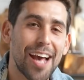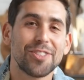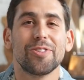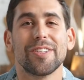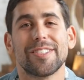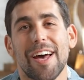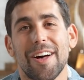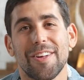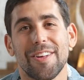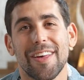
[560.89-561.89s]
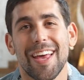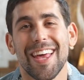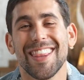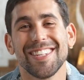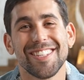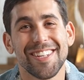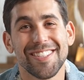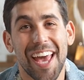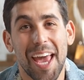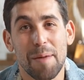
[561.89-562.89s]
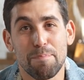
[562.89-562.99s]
As you can tell, this is a